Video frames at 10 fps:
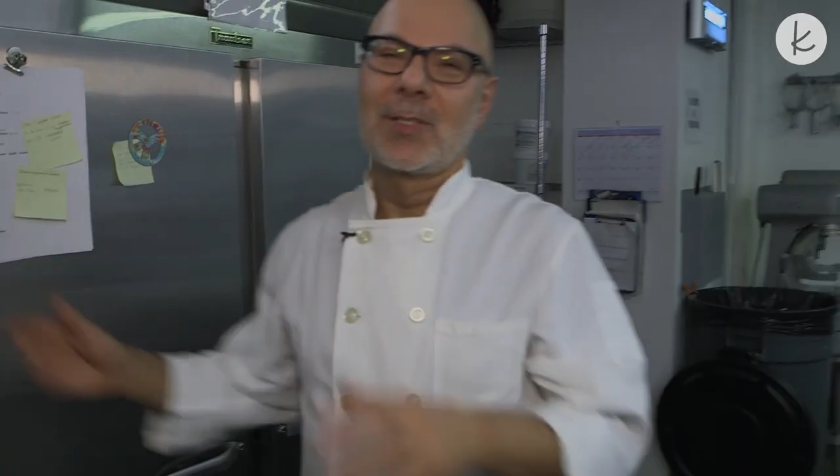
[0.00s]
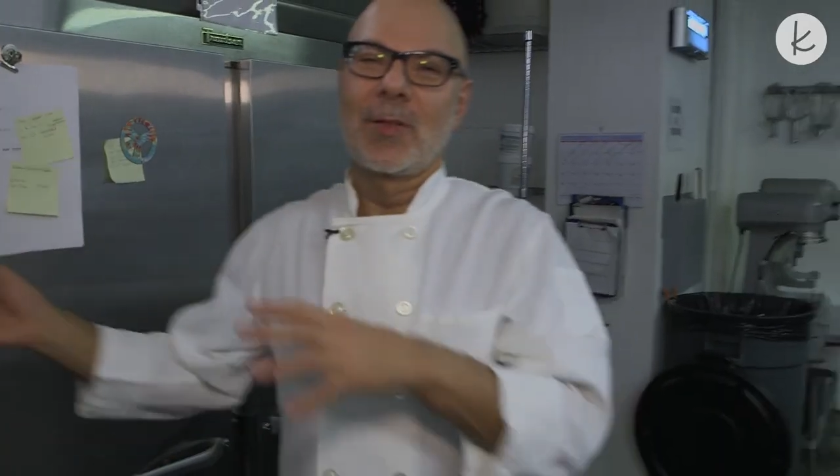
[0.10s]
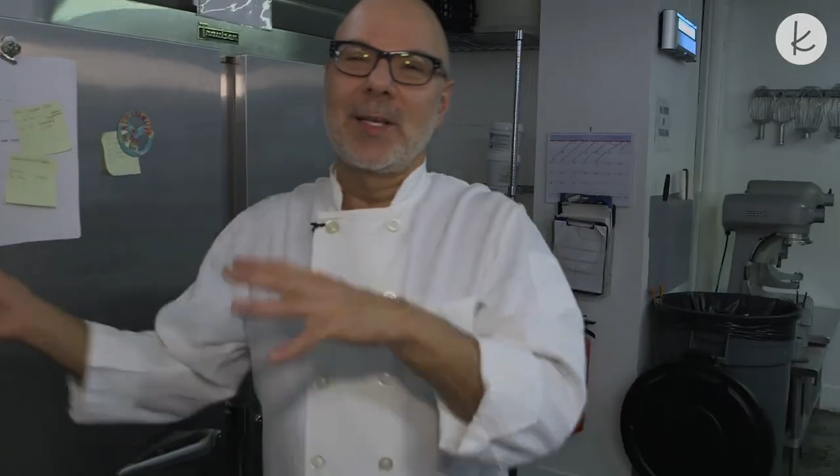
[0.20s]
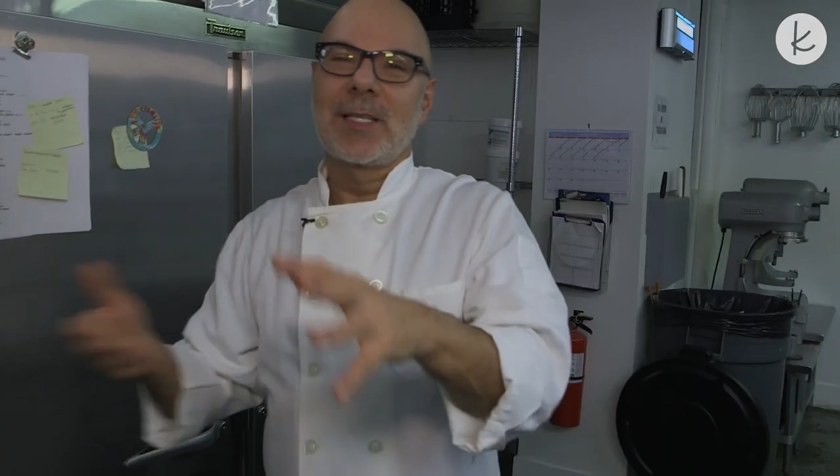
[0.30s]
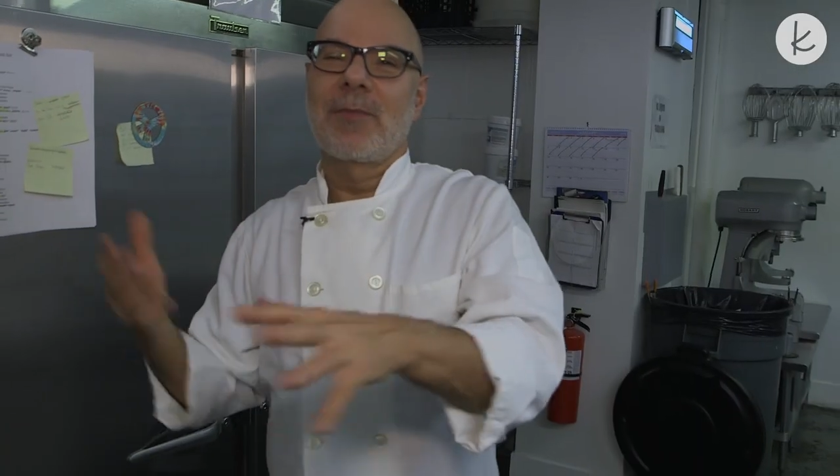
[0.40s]
So
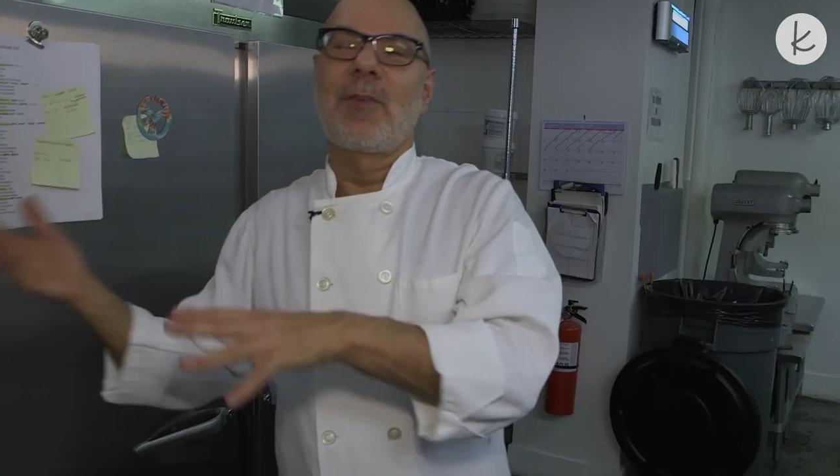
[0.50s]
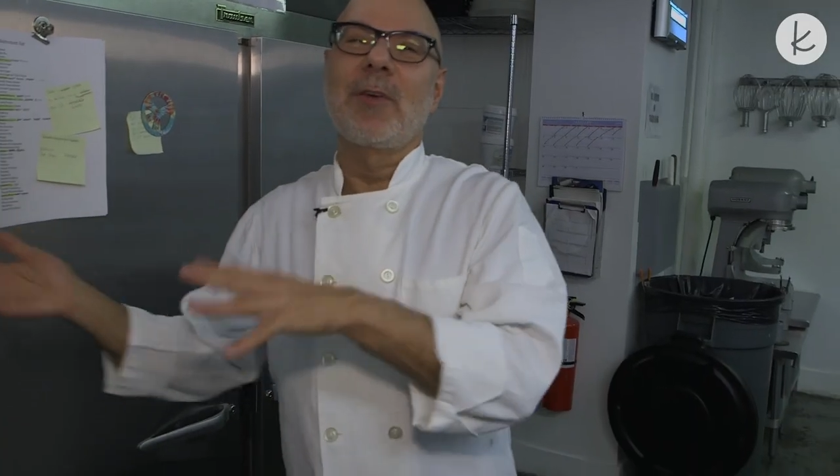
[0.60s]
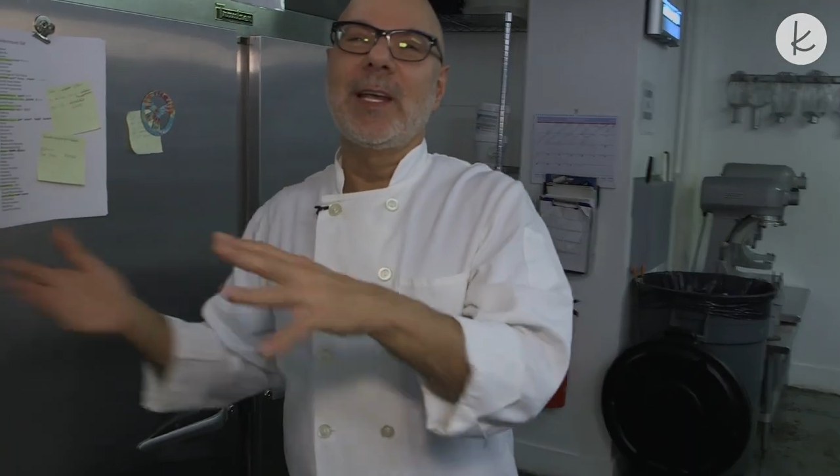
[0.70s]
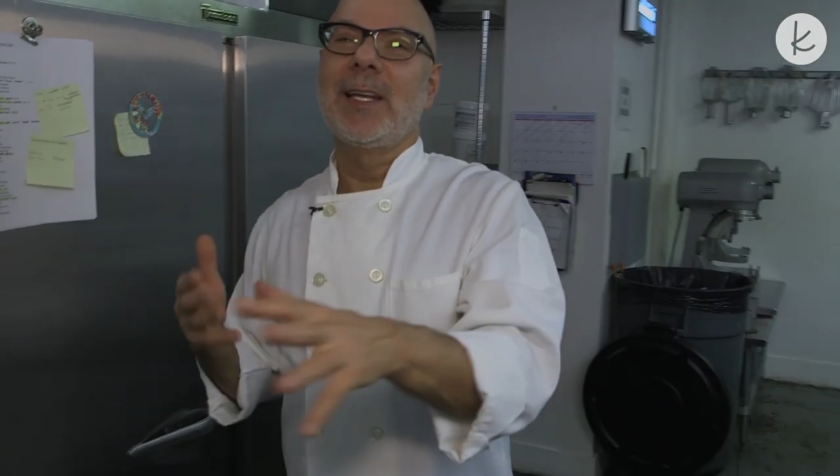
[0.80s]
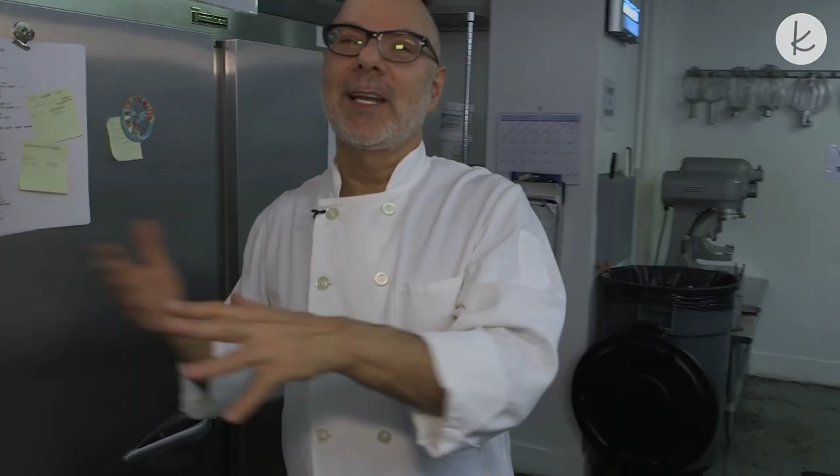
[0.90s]
these are
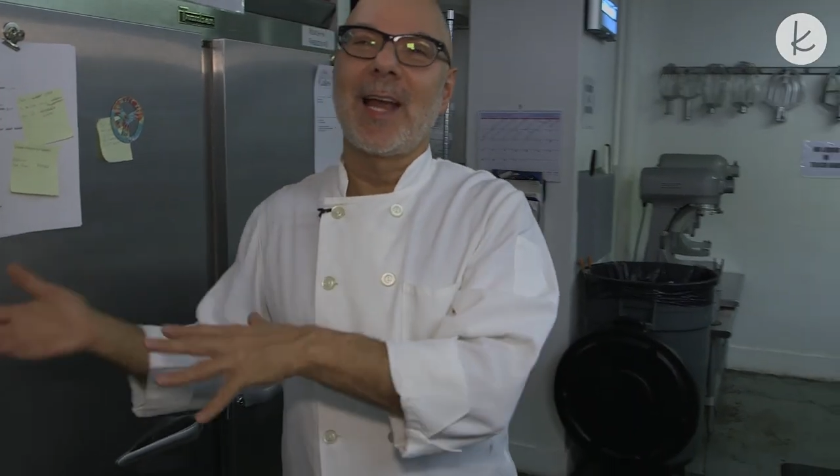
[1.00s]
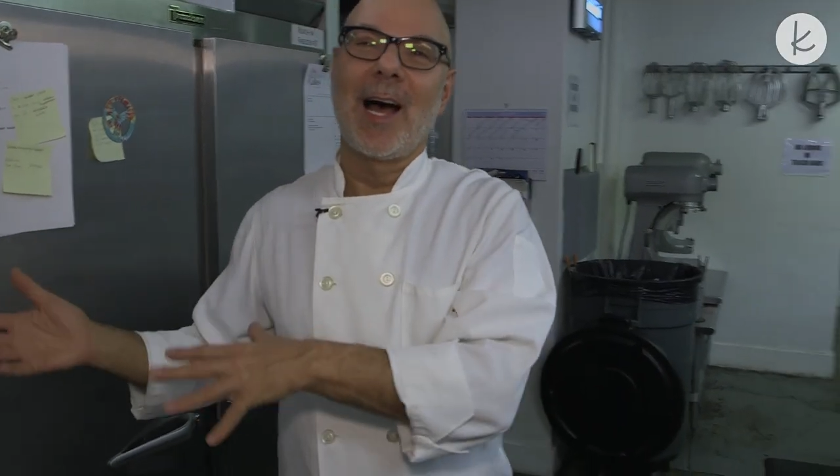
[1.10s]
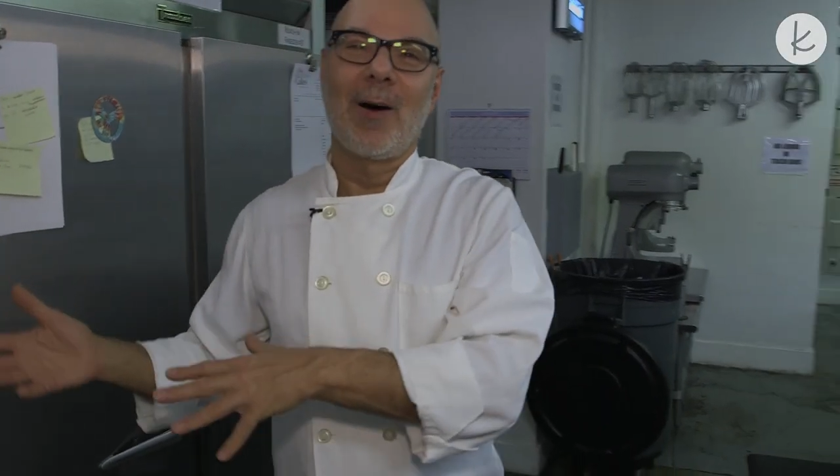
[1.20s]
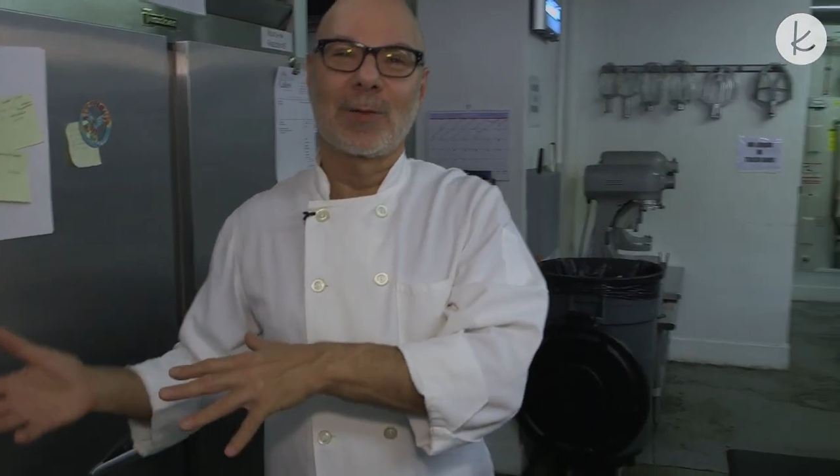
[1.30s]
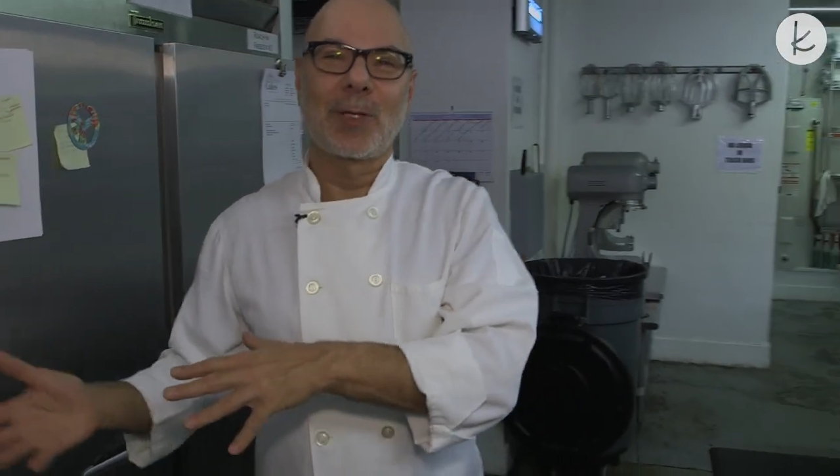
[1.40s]
for in and
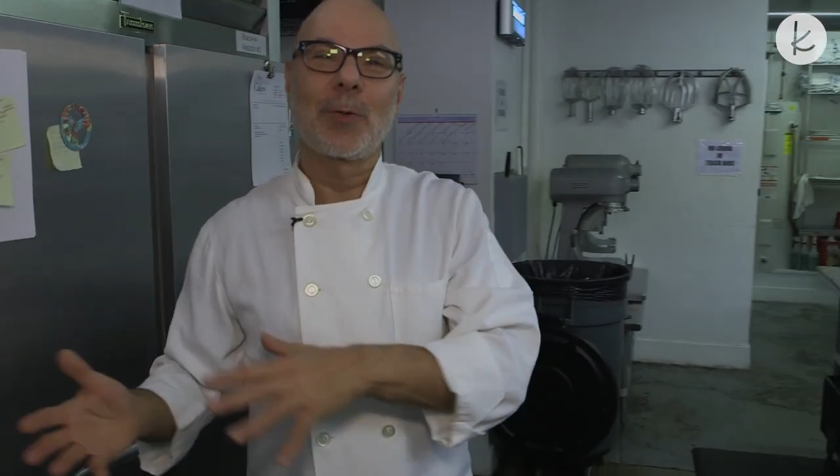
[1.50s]
out,